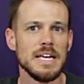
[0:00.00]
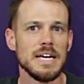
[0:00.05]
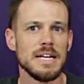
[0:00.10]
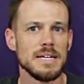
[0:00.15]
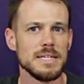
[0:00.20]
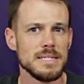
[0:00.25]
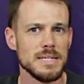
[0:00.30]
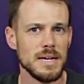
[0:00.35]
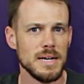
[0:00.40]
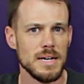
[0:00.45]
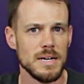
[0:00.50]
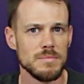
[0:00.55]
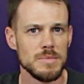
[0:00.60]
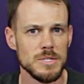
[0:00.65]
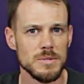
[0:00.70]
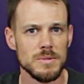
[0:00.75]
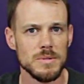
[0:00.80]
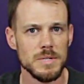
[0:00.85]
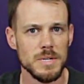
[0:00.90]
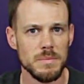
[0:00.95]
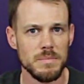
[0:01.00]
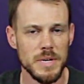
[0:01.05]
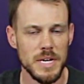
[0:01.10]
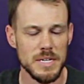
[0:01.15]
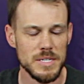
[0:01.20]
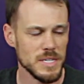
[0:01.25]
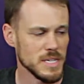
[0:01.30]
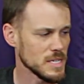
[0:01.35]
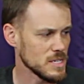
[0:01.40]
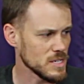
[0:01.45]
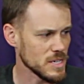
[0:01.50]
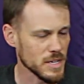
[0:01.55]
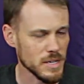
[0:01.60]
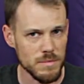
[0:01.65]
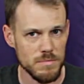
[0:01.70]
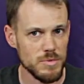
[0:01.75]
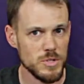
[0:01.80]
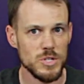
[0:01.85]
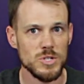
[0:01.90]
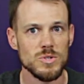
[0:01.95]
and it's absolutely amazing. It's
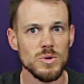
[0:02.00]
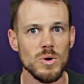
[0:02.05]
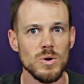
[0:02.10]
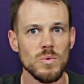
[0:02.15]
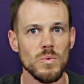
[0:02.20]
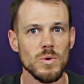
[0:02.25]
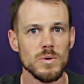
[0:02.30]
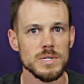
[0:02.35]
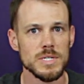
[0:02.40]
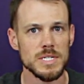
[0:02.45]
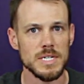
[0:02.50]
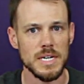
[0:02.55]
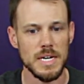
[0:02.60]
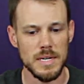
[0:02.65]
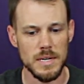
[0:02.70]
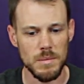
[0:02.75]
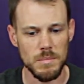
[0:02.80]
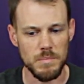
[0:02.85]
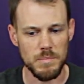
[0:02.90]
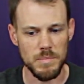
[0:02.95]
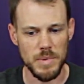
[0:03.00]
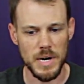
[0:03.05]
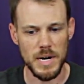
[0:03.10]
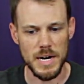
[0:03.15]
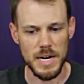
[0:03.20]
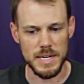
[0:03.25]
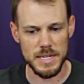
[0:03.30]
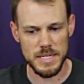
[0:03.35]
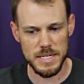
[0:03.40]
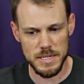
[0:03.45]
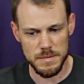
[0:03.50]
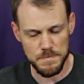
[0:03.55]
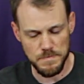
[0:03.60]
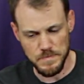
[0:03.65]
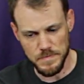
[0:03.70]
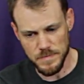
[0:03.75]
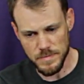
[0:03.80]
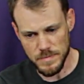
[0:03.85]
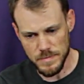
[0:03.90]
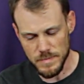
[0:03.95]
like Star Wars in a box.
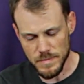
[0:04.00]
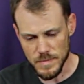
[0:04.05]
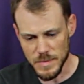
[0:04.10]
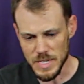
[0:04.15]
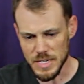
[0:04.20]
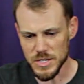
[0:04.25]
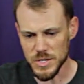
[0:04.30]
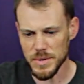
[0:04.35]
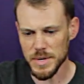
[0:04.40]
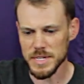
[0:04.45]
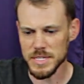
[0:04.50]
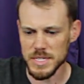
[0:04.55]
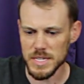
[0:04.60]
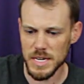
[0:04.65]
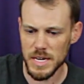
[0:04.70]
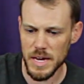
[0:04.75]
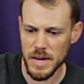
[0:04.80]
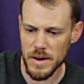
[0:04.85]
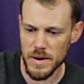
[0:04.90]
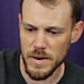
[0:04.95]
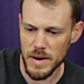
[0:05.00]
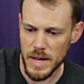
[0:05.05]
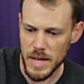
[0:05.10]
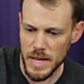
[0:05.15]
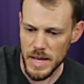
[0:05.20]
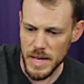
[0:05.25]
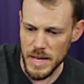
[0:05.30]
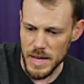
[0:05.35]
So you can see here